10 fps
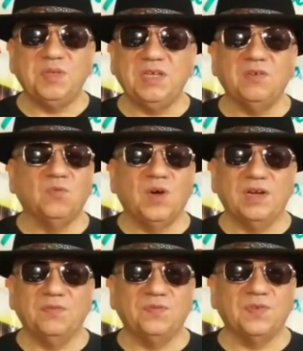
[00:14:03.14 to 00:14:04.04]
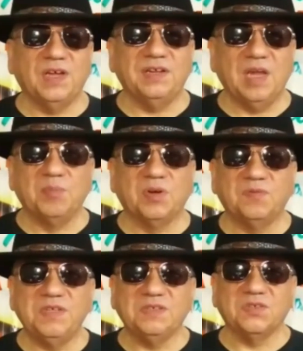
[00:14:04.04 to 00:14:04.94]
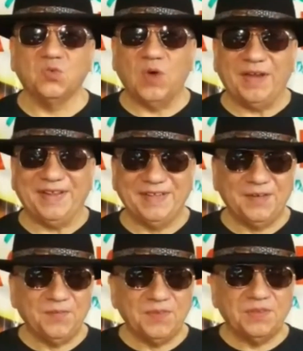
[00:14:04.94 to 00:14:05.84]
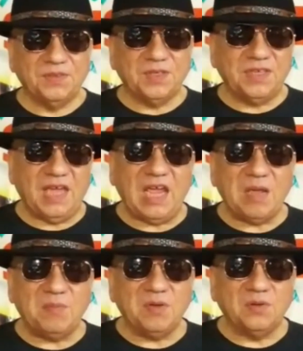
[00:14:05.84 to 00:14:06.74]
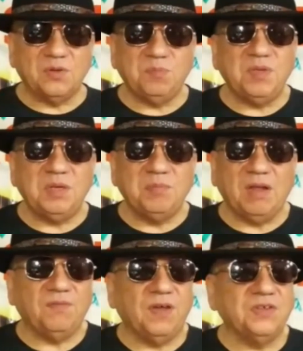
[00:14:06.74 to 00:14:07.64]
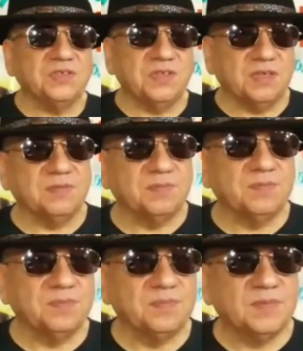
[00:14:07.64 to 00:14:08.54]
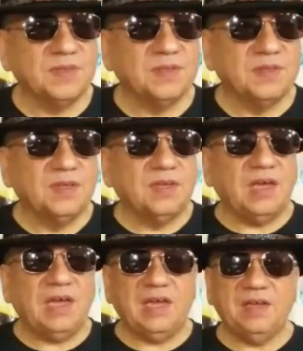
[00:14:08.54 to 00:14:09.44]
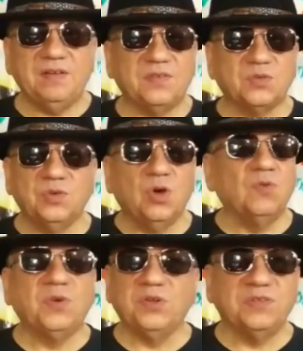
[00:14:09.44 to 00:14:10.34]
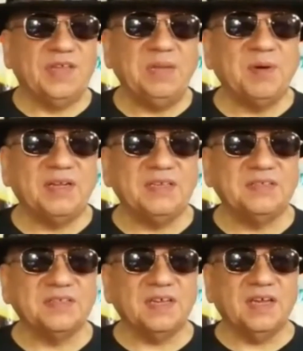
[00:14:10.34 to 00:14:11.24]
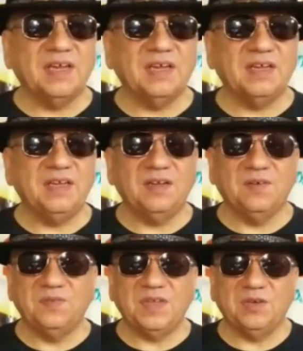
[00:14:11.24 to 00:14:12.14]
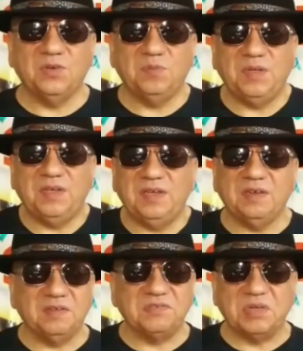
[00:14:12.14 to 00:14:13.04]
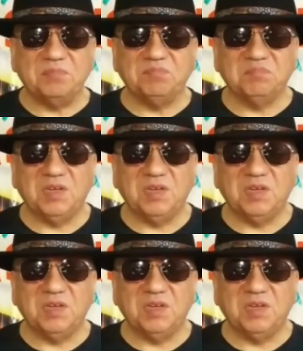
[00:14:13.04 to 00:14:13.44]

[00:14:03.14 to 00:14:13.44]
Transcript: be one of a number of reasons. One, the game could be malfunctioning. And through no fault of anybody's, there could be some,